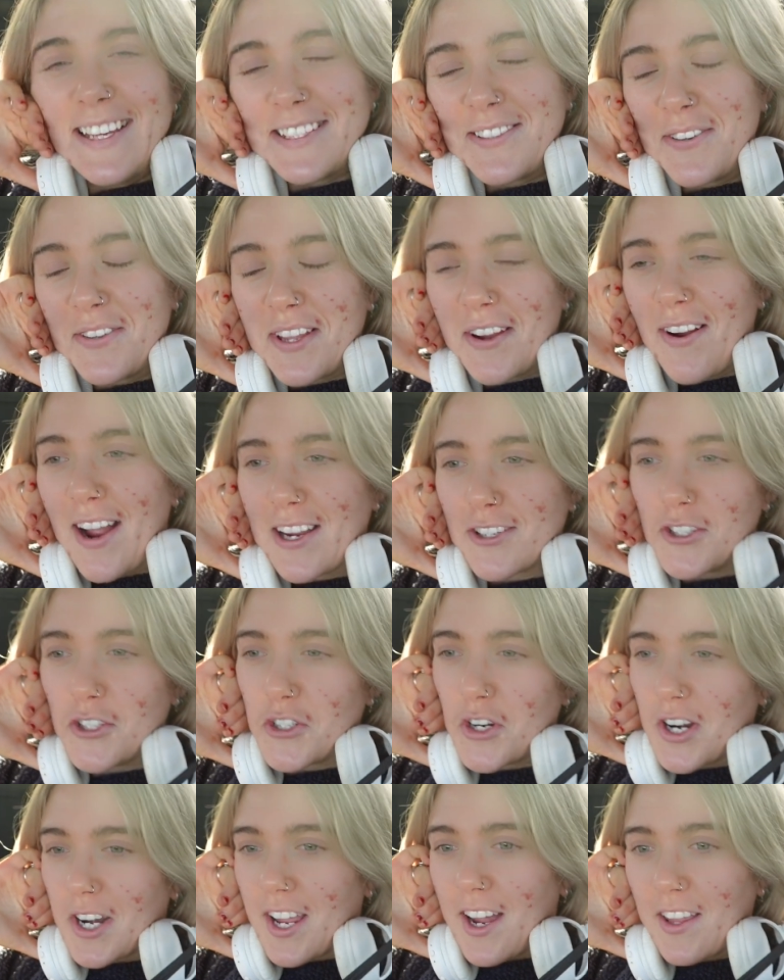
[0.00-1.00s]
So they're actually
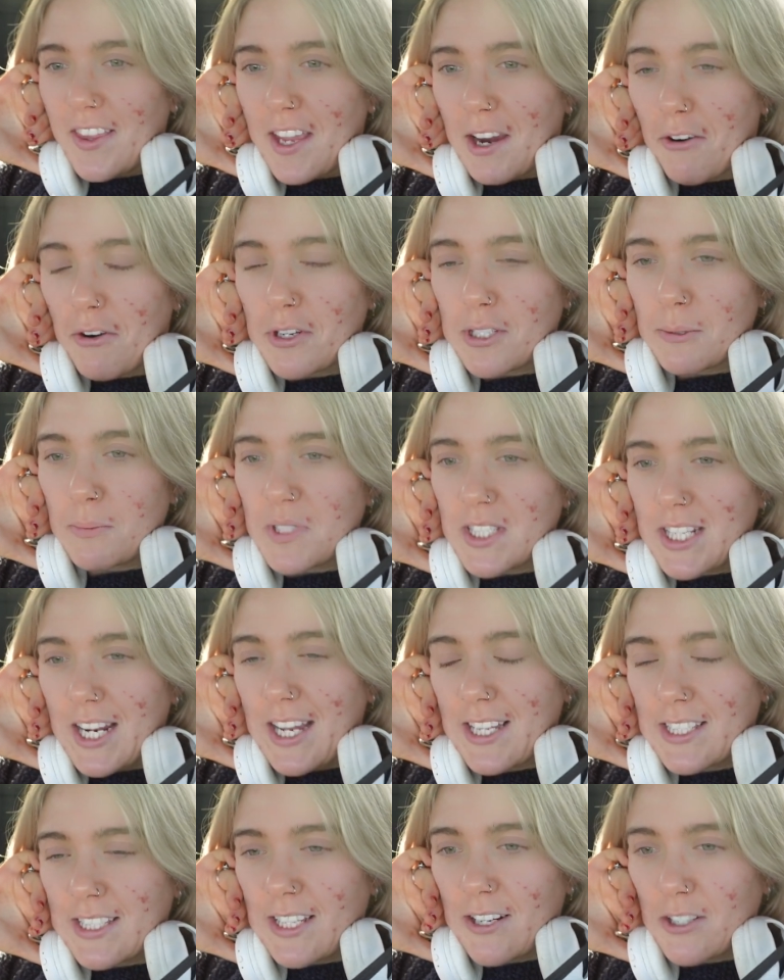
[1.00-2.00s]
turning on their Christmas
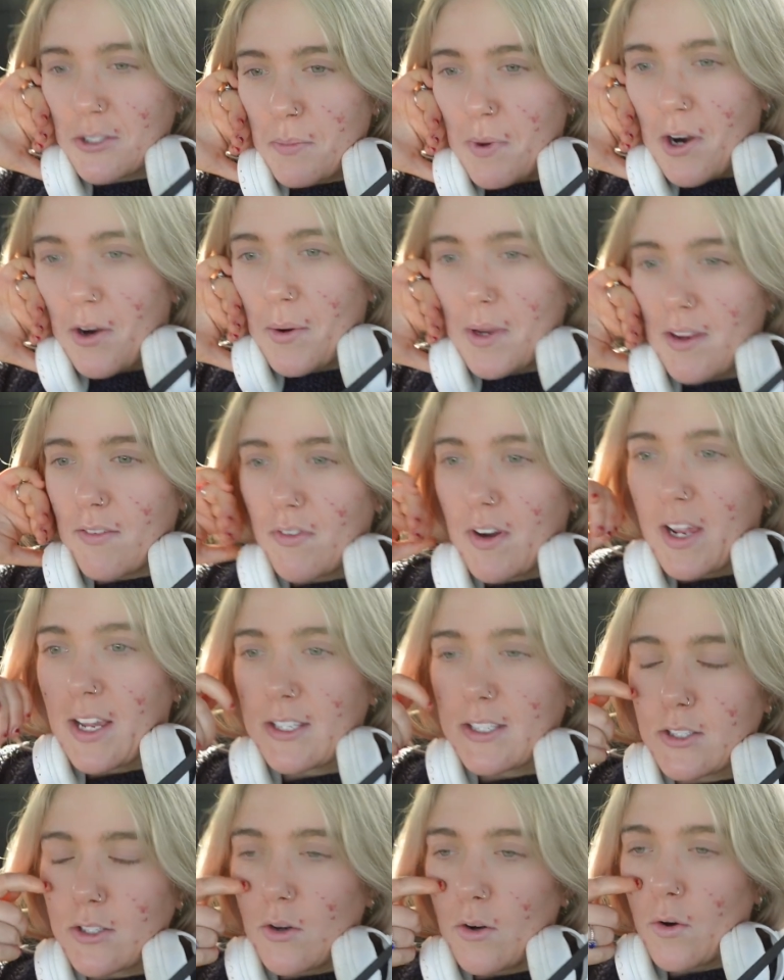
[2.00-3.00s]
lights there tomorrow
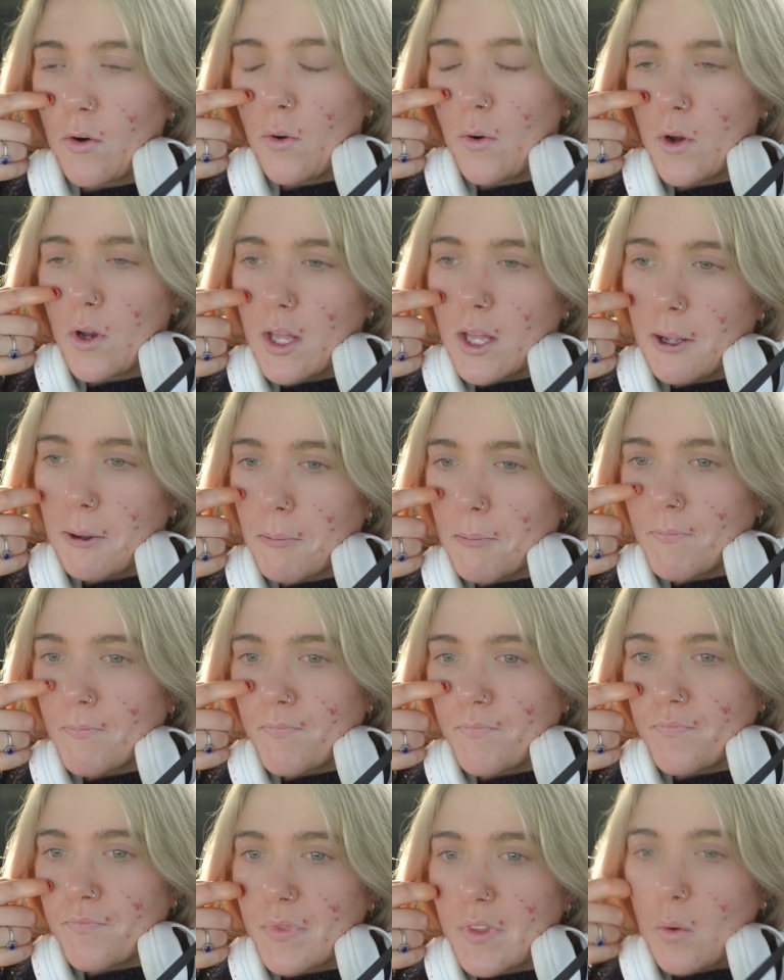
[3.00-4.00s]
evening, so
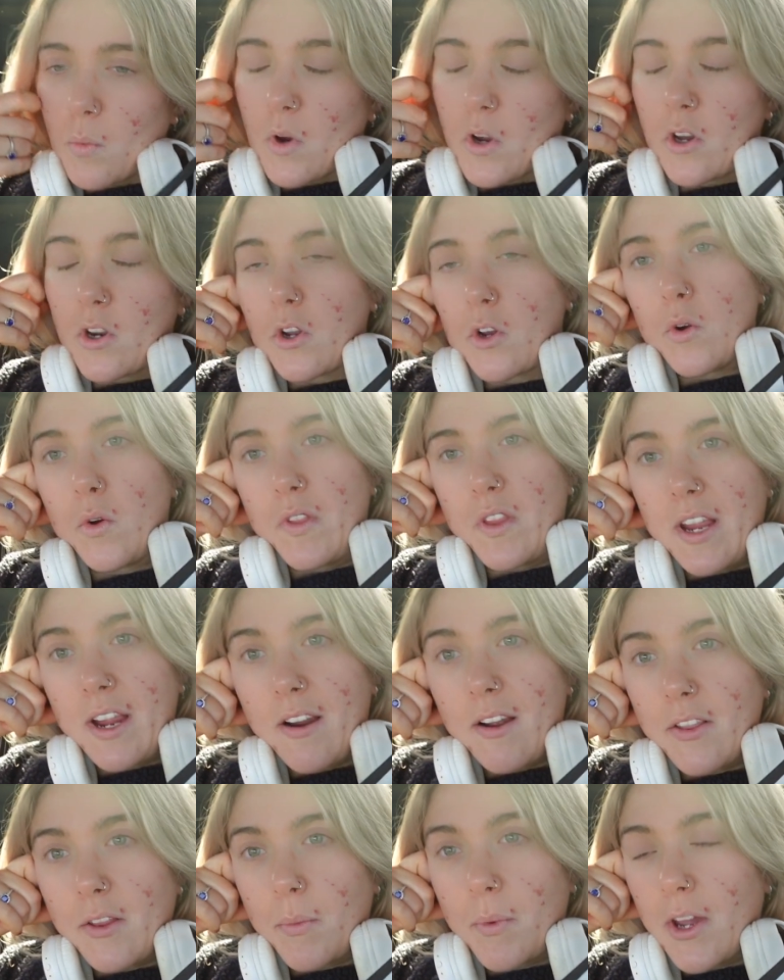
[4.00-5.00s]
we're going to go
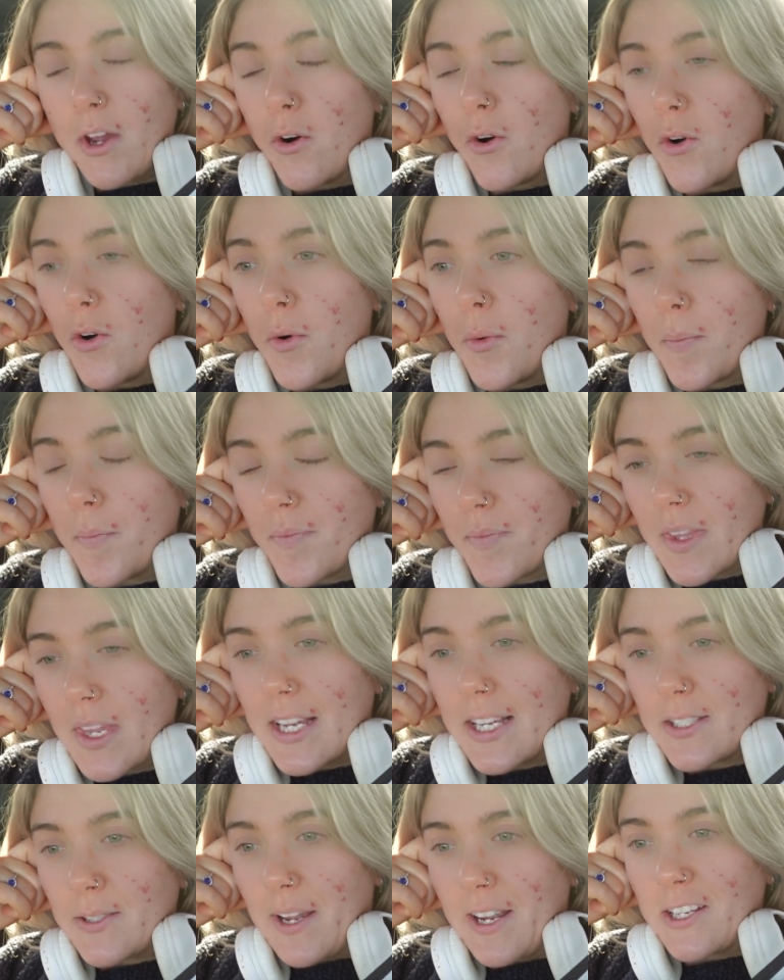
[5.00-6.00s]
there on the way home
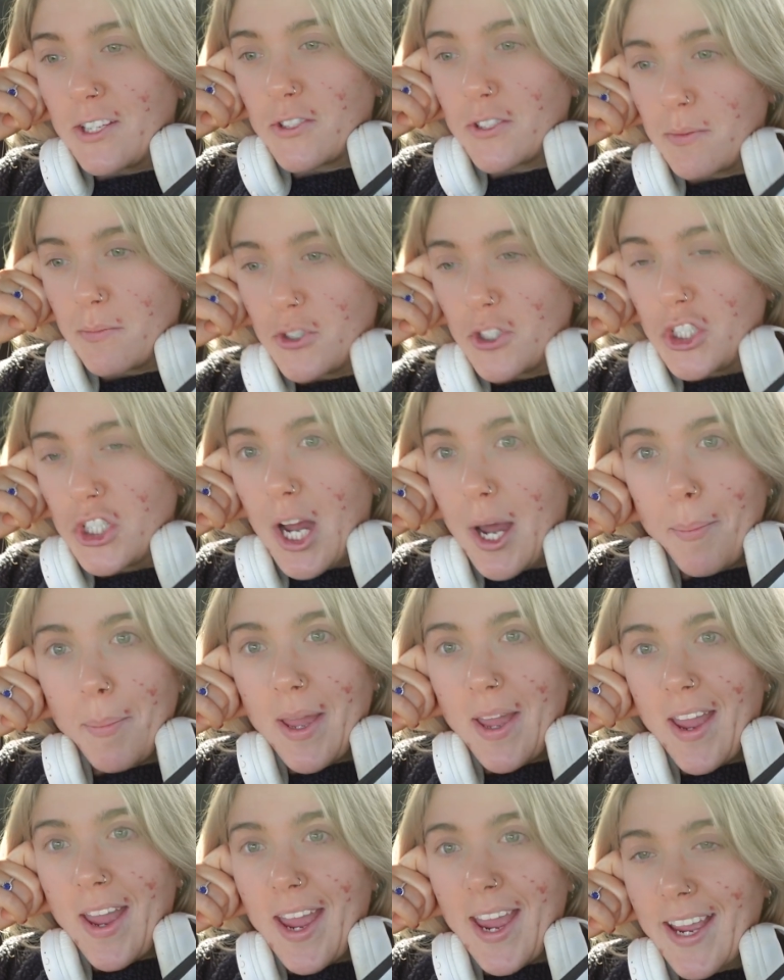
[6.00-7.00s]
so I can do some
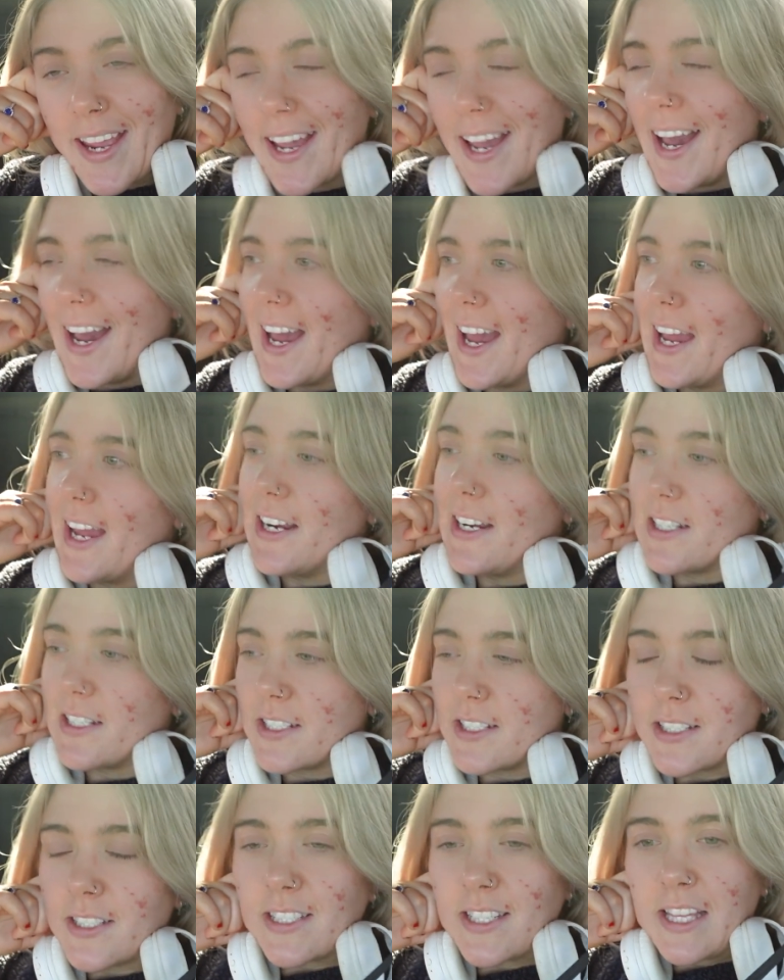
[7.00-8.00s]
shopping
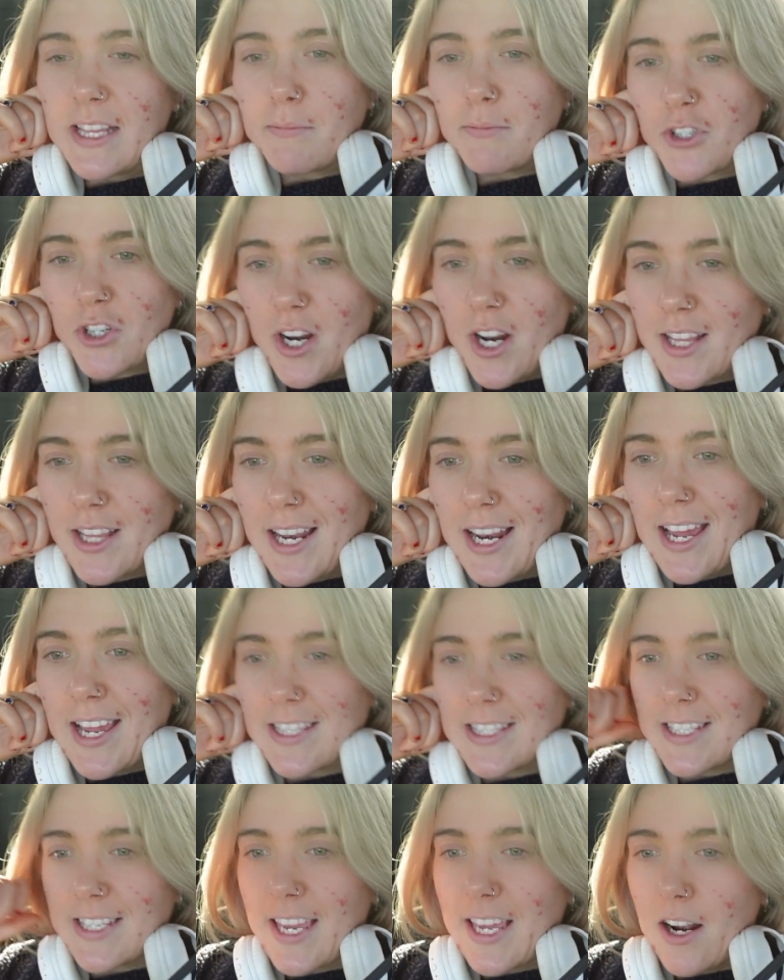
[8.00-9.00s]
and see them turn on the
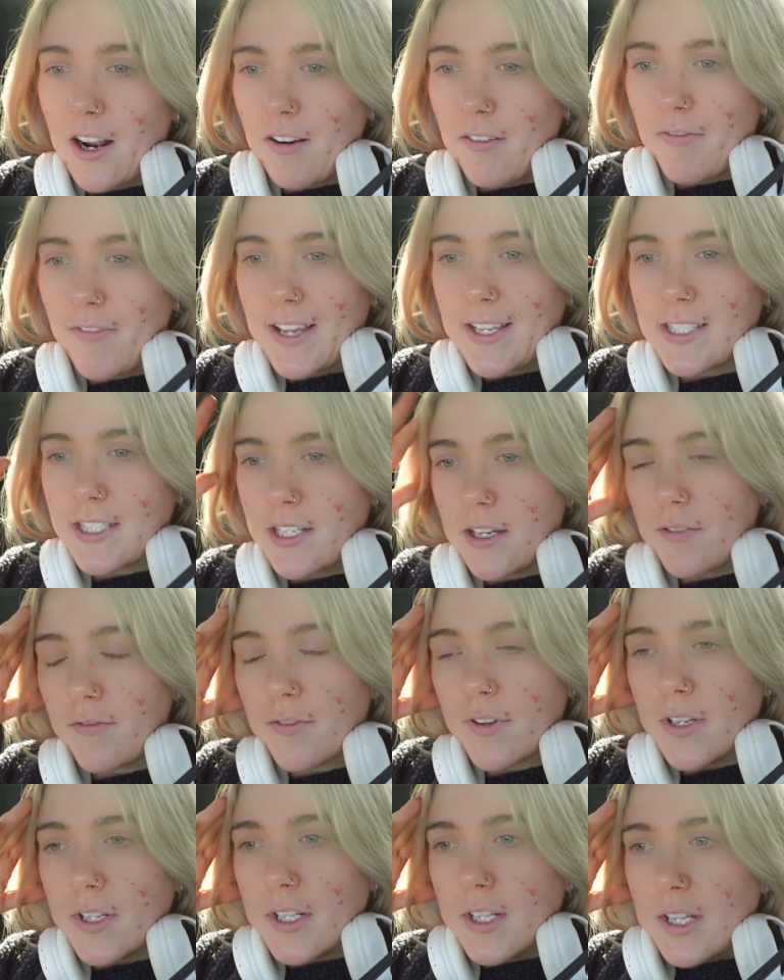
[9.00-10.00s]
lights and get all festive.
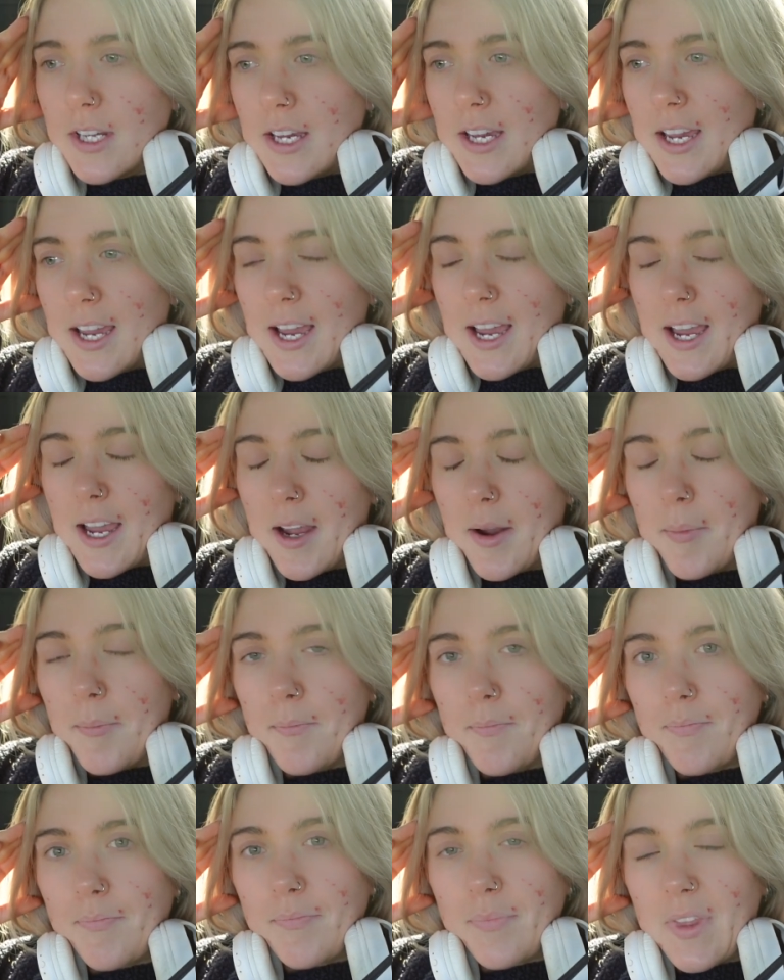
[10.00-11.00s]

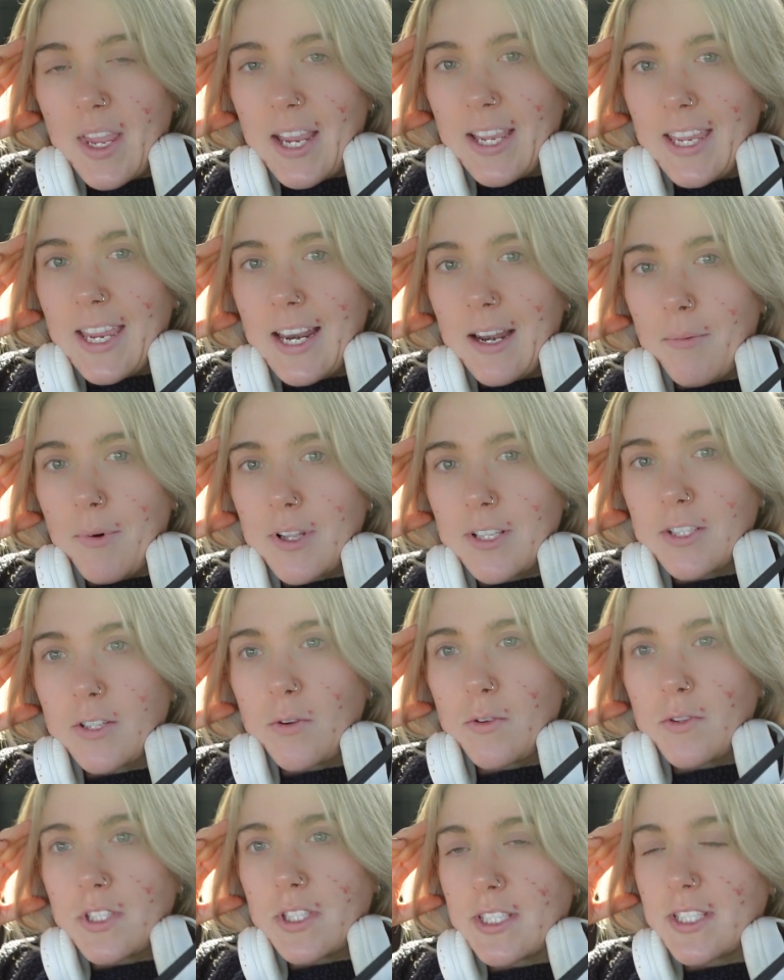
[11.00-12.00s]
And Keelan wants to
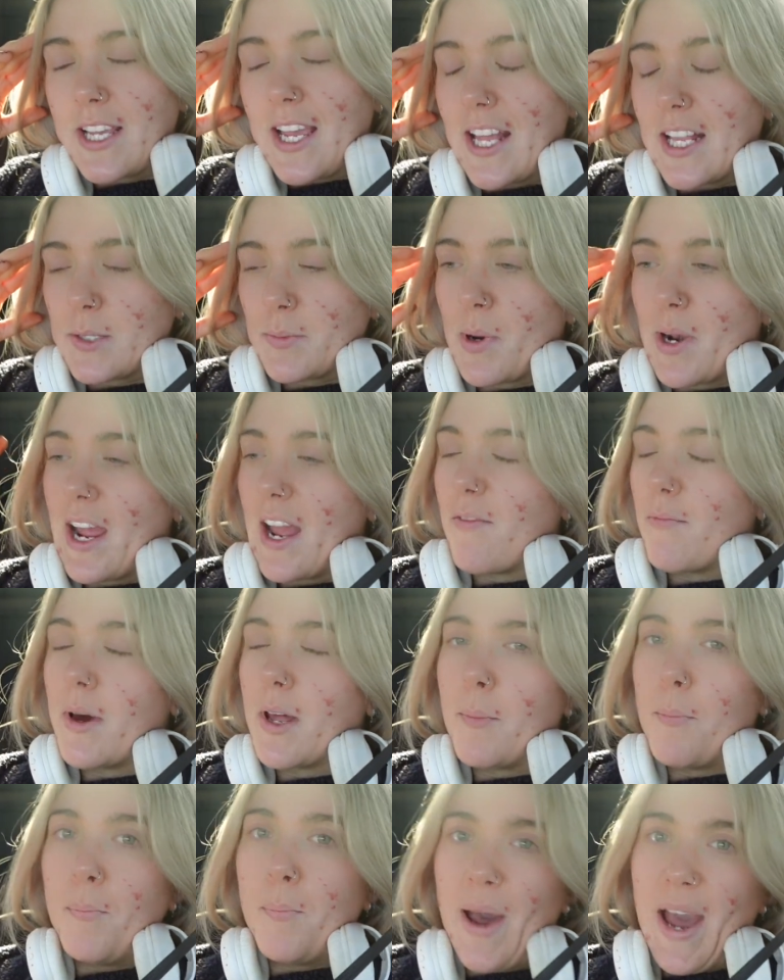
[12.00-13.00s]
go to the sales, but I have him
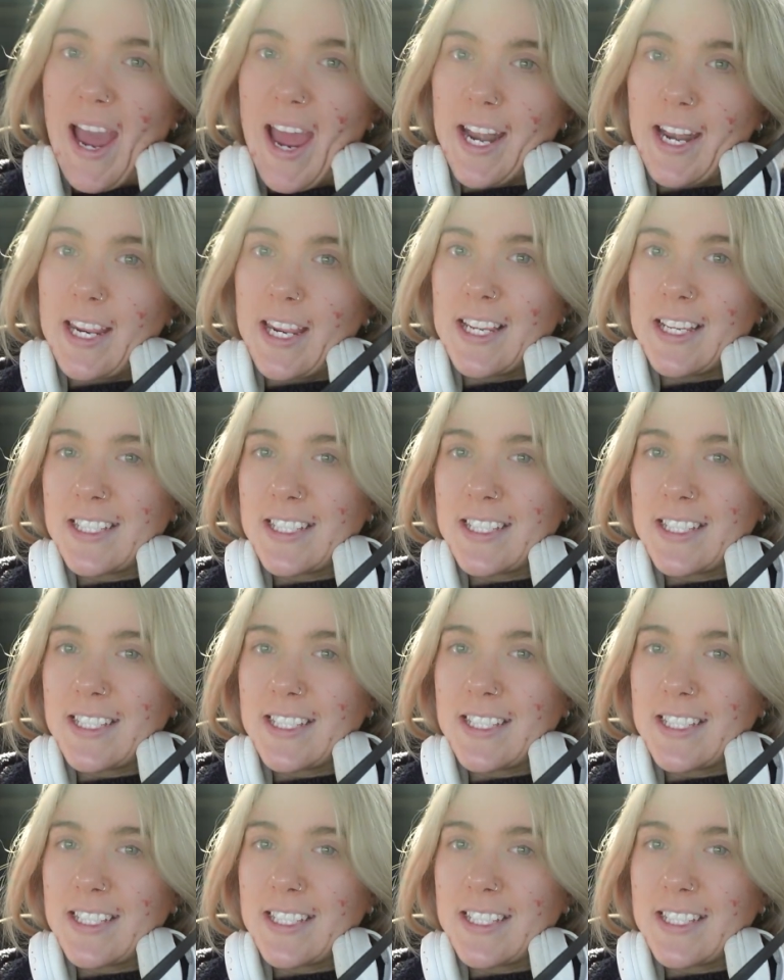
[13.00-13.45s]
on a ban.